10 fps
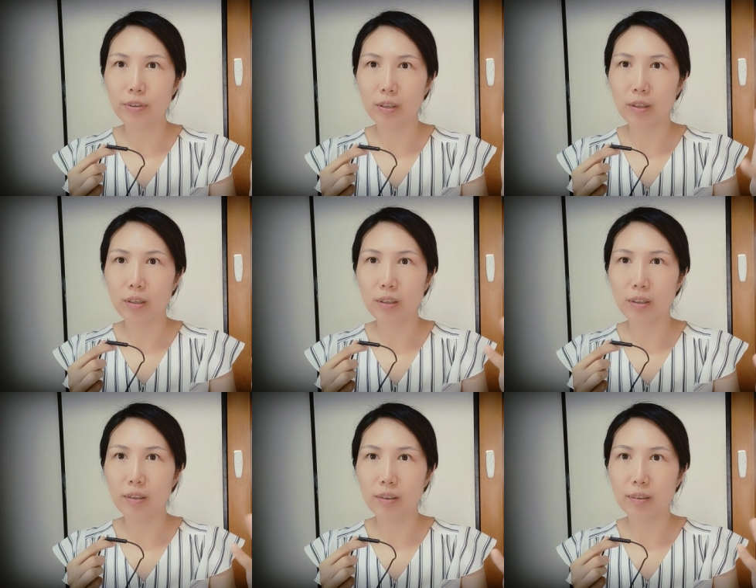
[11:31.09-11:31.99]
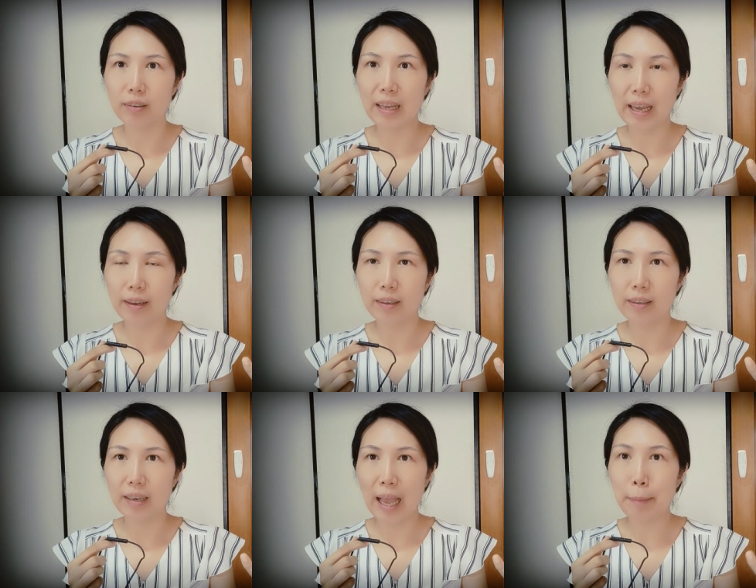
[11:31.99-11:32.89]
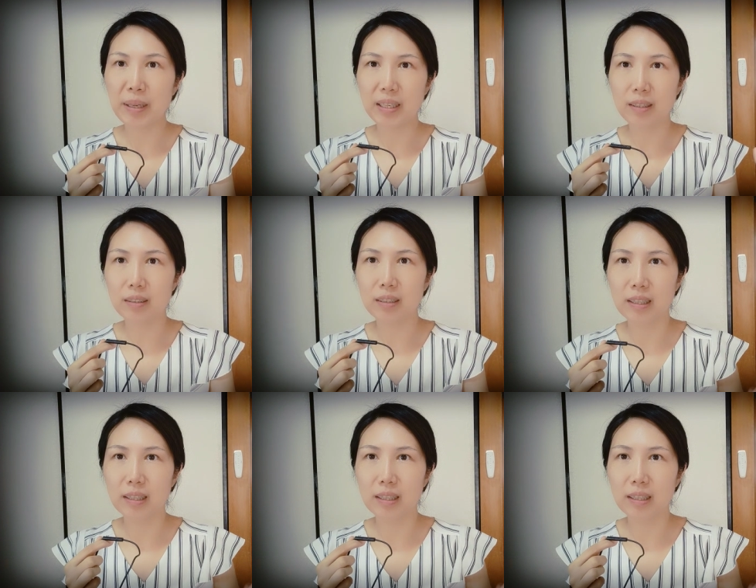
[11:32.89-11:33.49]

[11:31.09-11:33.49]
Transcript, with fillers: uh, uh, happenings,